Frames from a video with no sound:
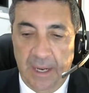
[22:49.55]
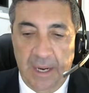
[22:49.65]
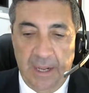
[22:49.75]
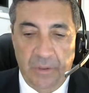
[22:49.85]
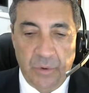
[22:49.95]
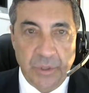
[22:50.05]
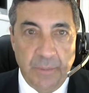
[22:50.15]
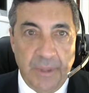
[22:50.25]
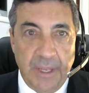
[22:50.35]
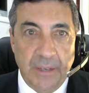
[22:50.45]
and there are
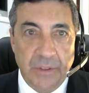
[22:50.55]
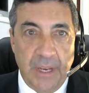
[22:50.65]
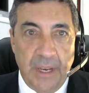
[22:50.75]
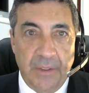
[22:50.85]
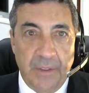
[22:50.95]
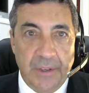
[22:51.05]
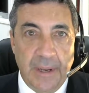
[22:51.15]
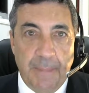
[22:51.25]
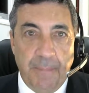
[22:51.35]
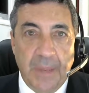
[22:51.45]
some things there
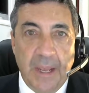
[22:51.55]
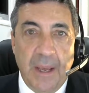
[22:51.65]
that